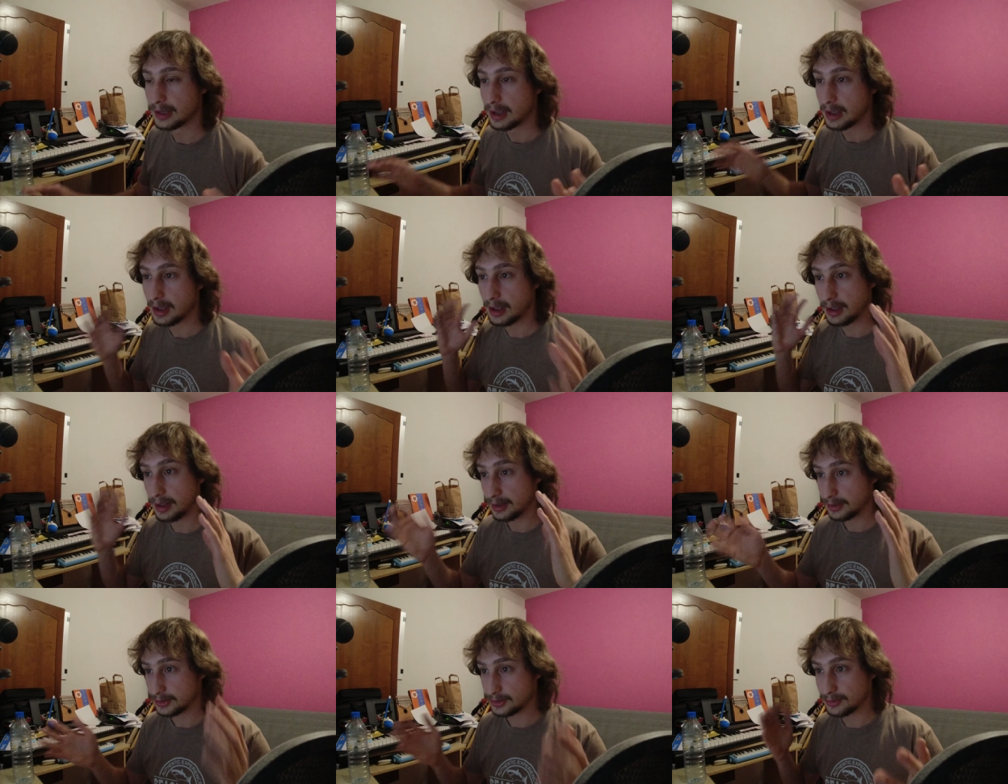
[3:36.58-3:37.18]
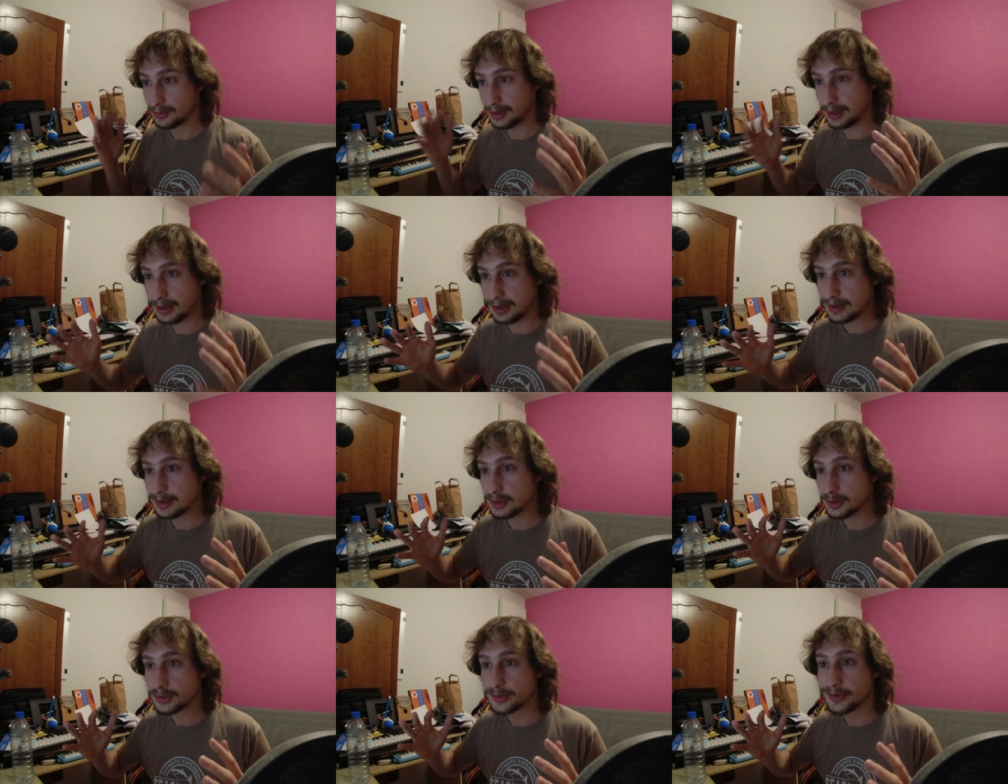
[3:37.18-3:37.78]
Uh, so I
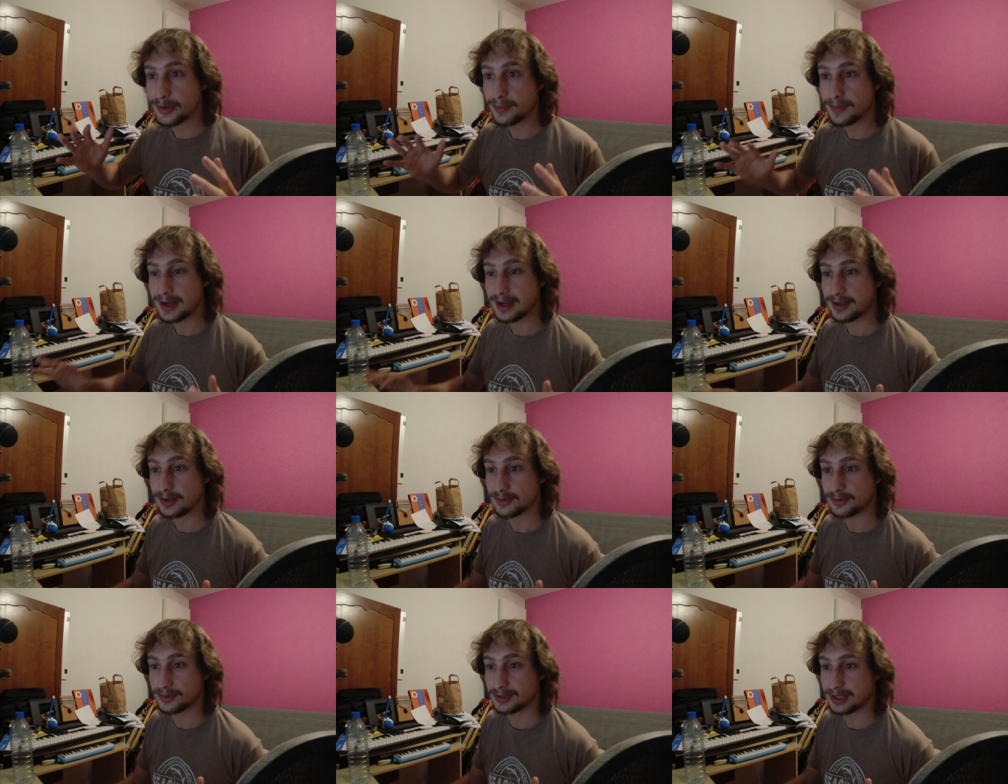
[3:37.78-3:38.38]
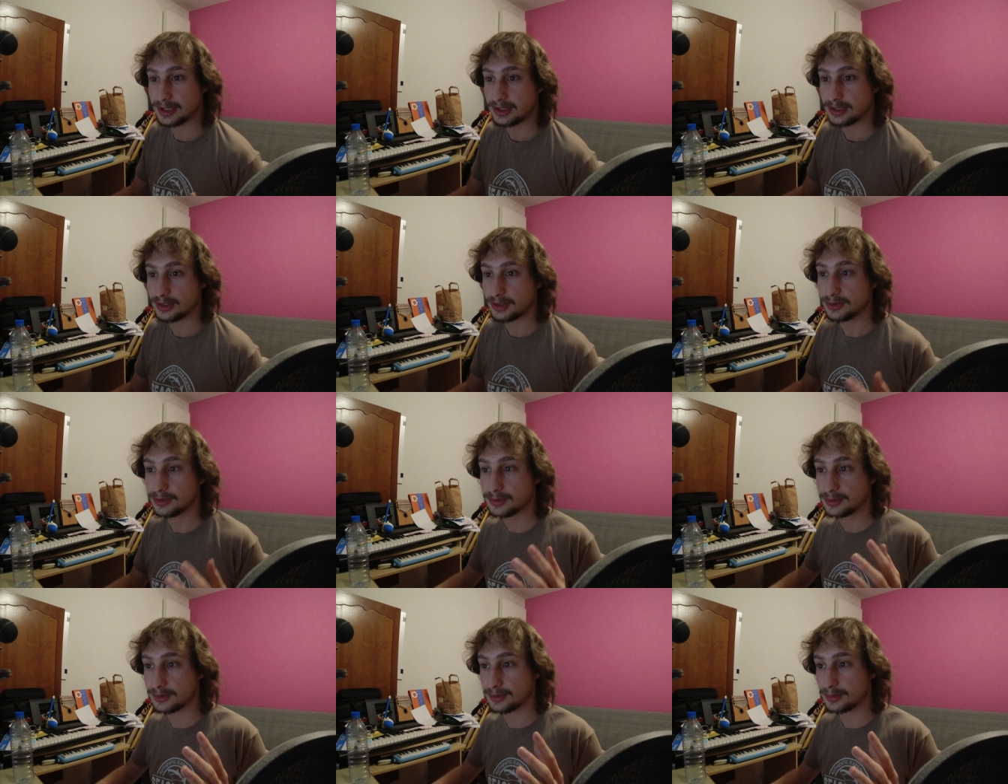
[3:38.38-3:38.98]
just go by association.
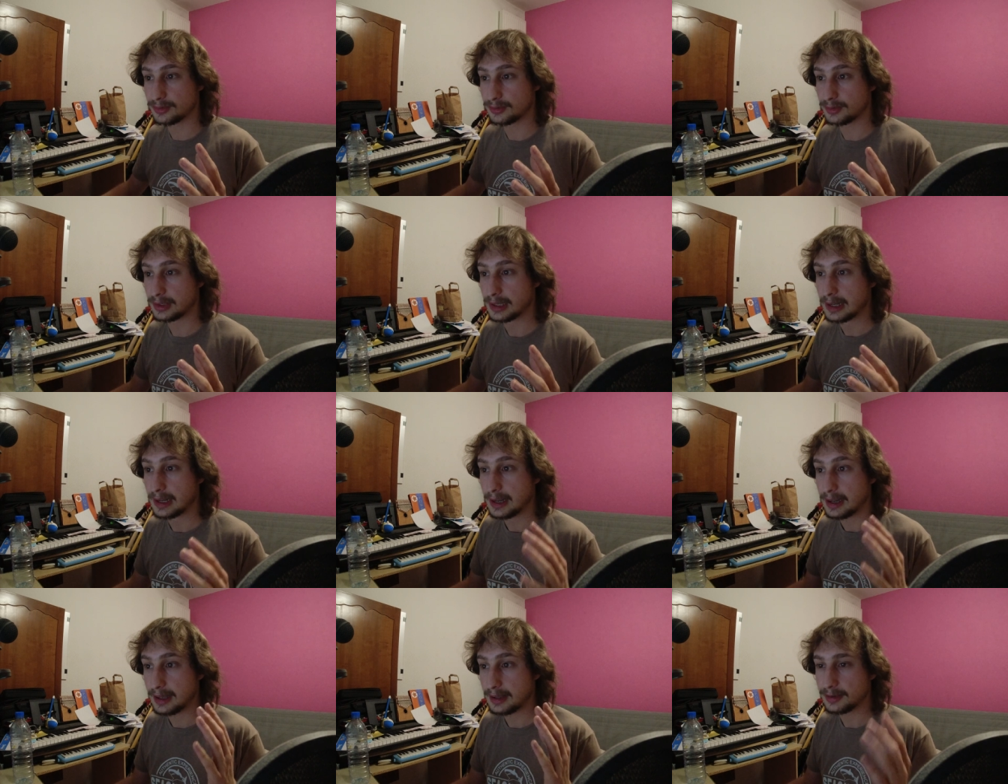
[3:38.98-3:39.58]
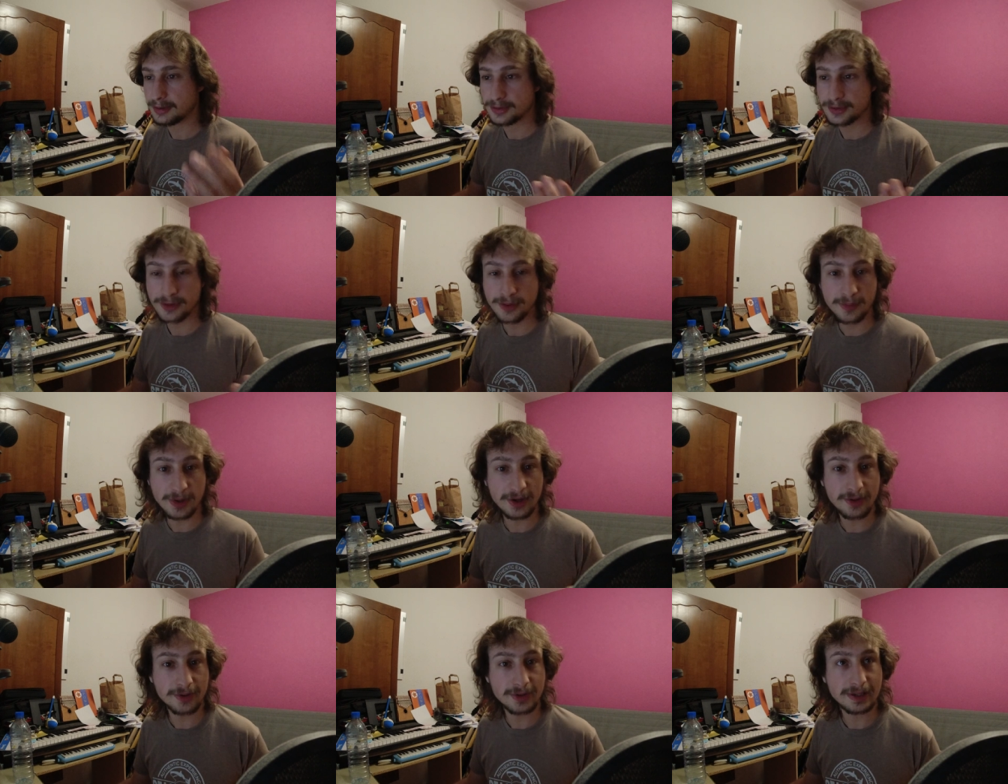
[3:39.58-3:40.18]
So, and also
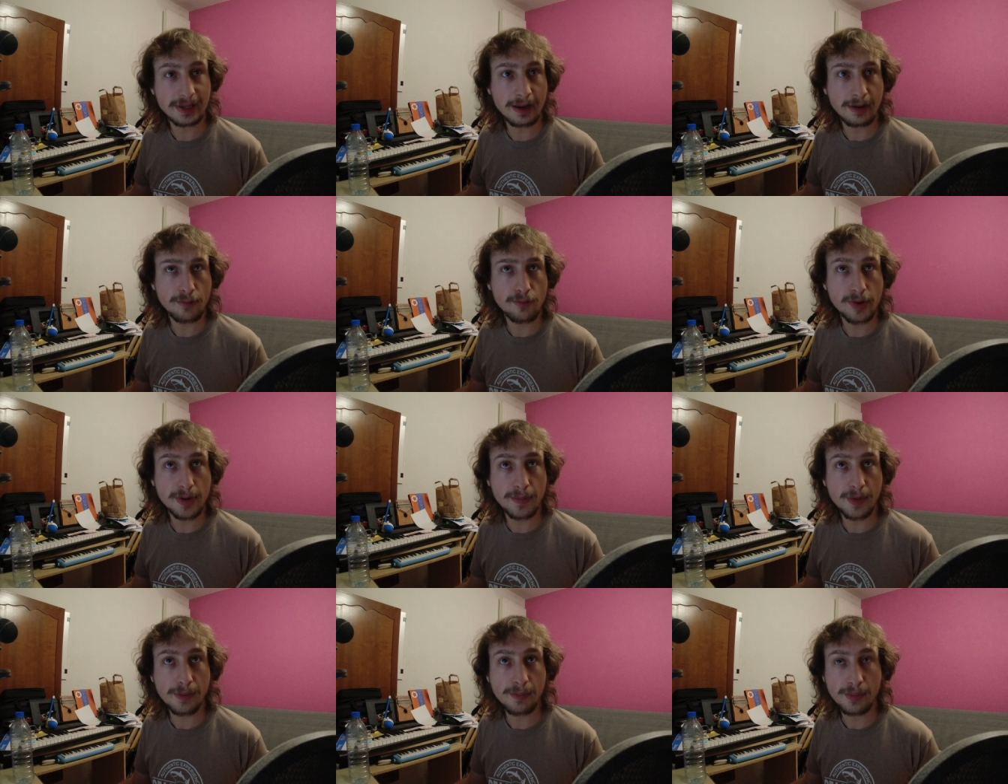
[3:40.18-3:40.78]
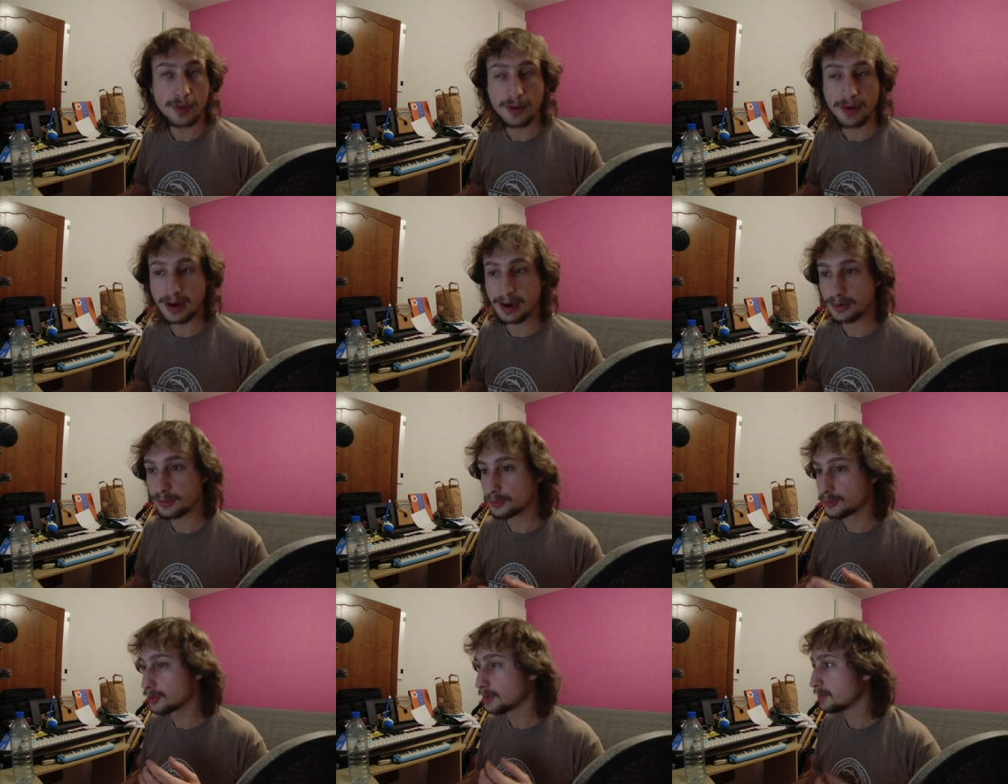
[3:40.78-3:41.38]
because I remember, I
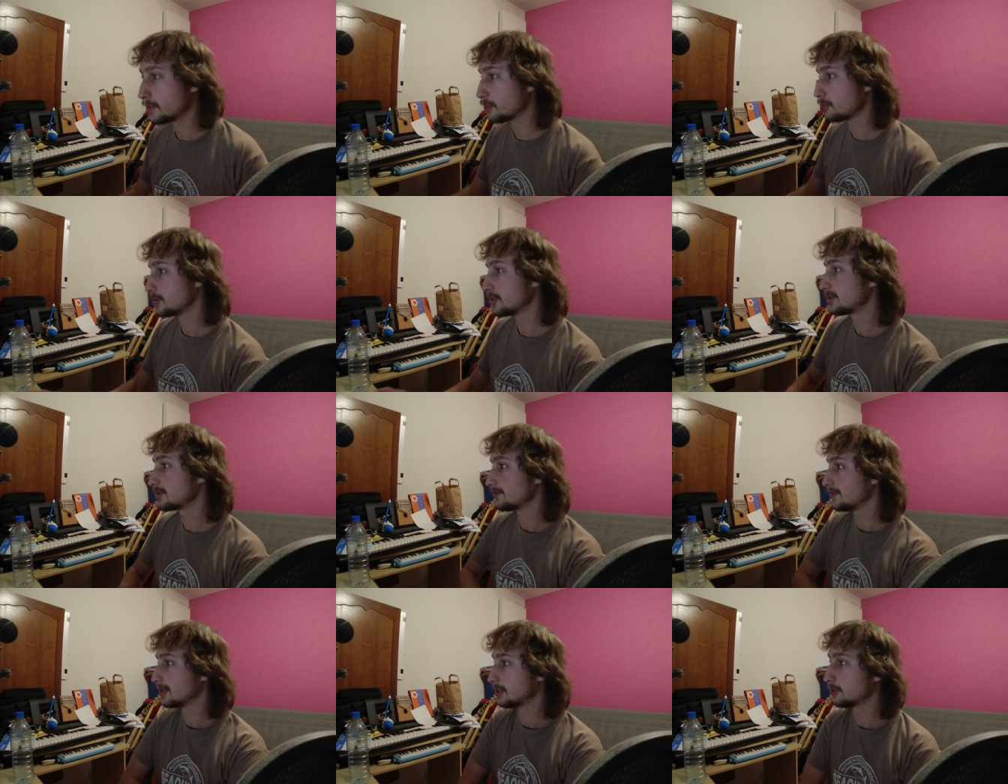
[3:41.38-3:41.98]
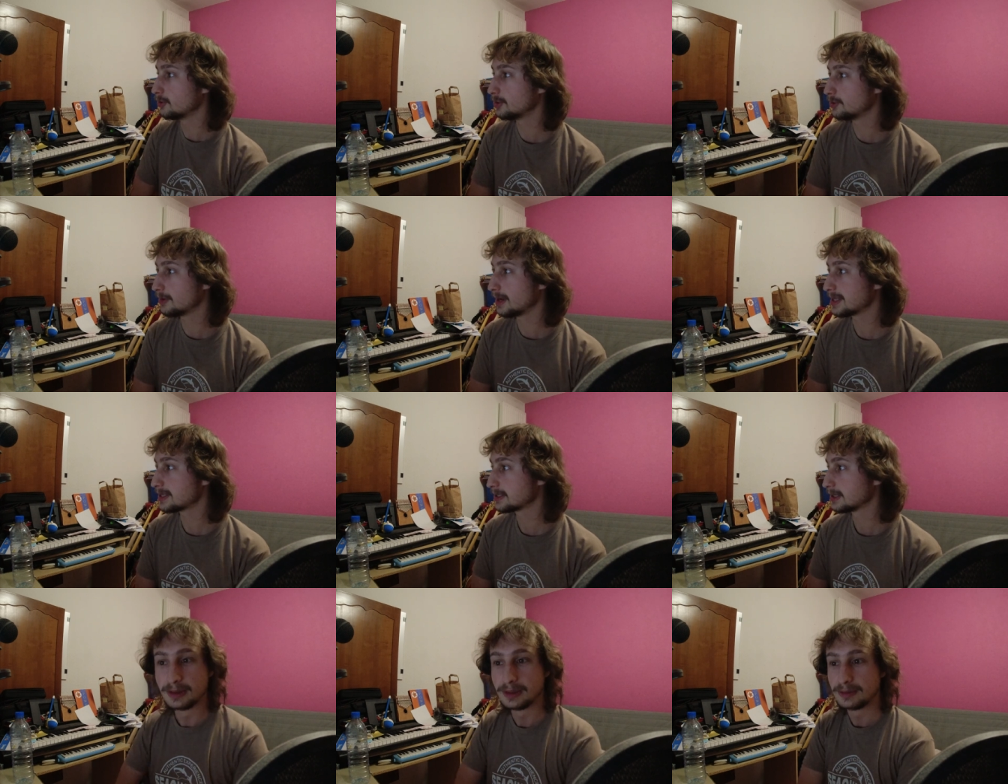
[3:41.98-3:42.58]
don't remember which video it was.